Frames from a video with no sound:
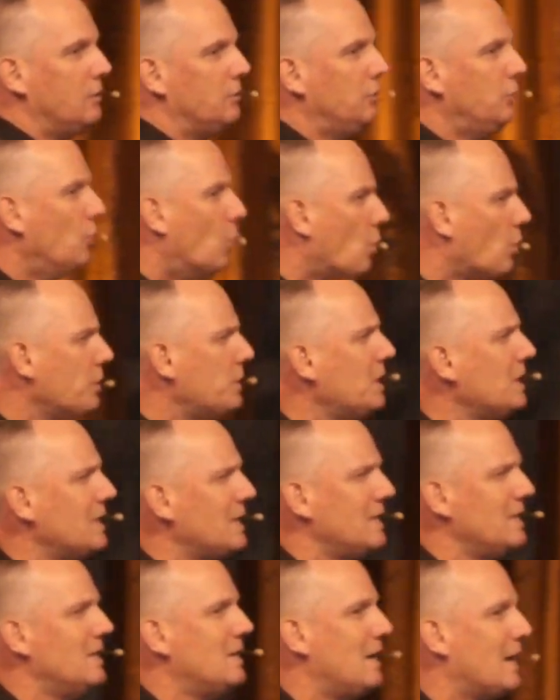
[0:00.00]
nor did
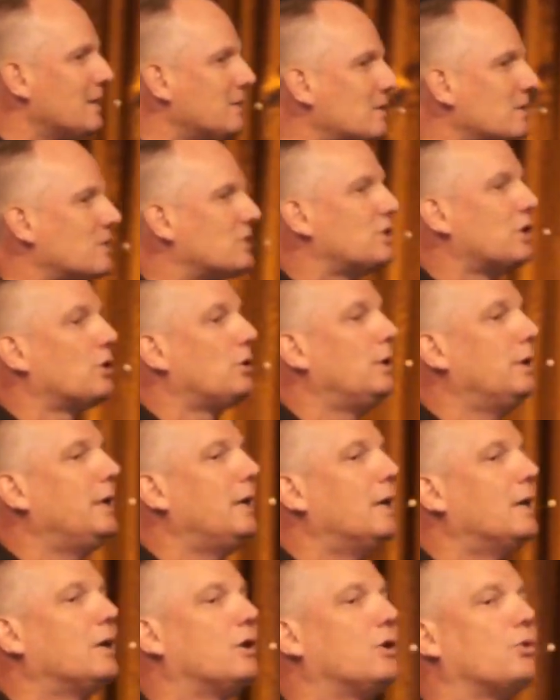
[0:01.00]
he
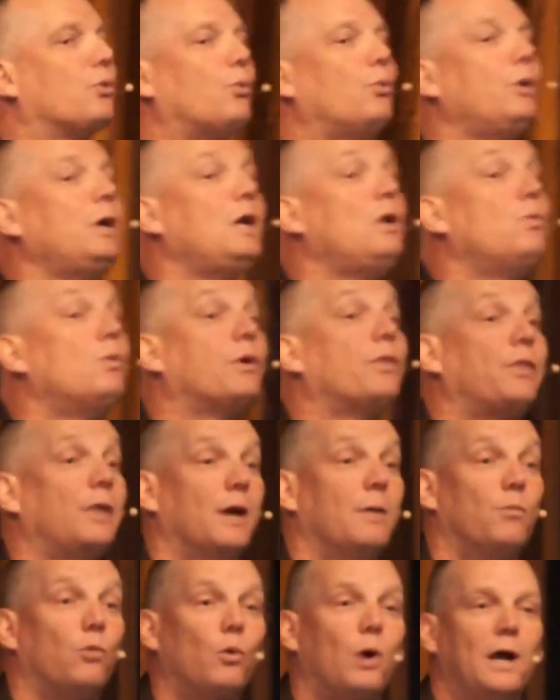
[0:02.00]
necessarily agree with
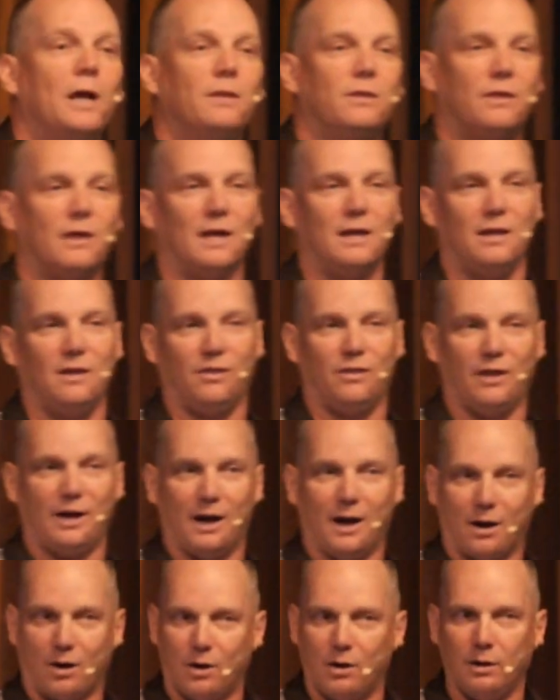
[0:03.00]
him right then and
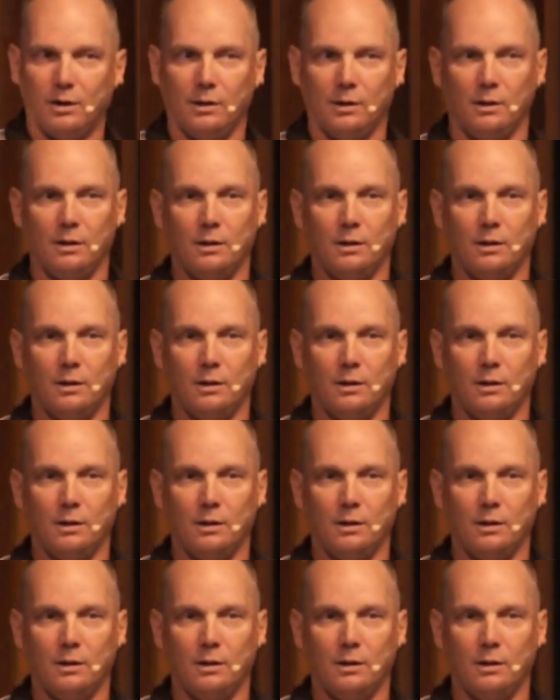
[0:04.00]
there,